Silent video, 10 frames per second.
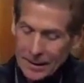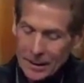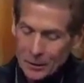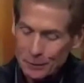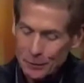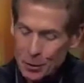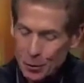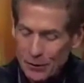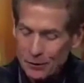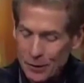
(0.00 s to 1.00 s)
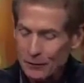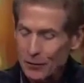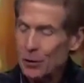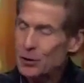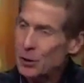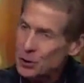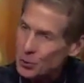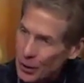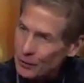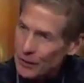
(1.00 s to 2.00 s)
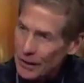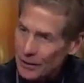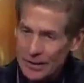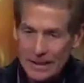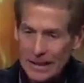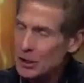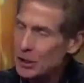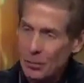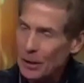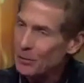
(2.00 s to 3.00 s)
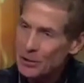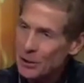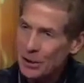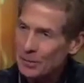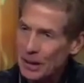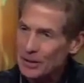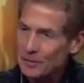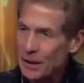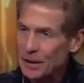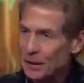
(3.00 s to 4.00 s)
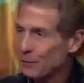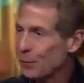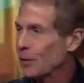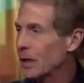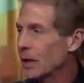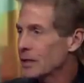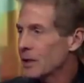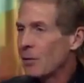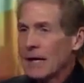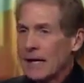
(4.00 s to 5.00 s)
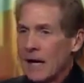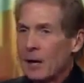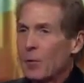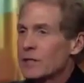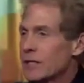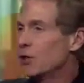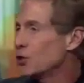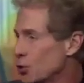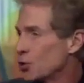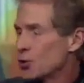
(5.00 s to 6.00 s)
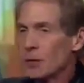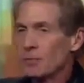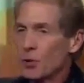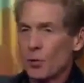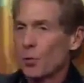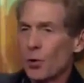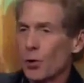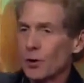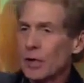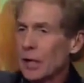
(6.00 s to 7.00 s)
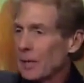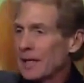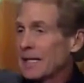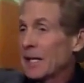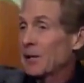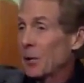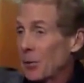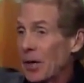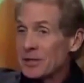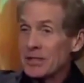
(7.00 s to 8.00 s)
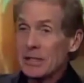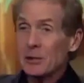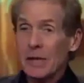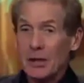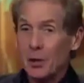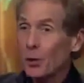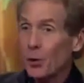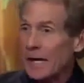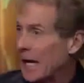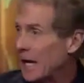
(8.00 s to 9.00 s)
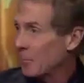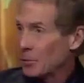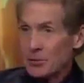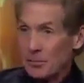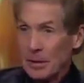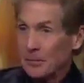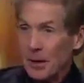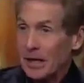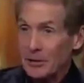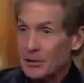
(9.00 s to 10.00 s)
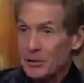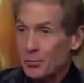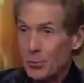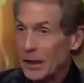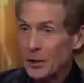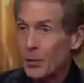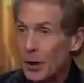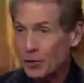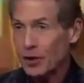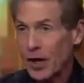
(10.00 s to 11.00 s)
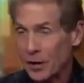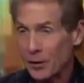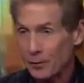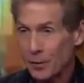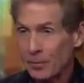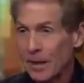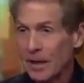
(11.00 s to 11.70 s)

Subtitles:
He goes for 25 yards on 12 carries. And nobody was talking about Devontae Freeman until my Cowboys introduced him to the world by saying, watch this, he looked like Earl Campbell to me, right? He's just running roughshod over him.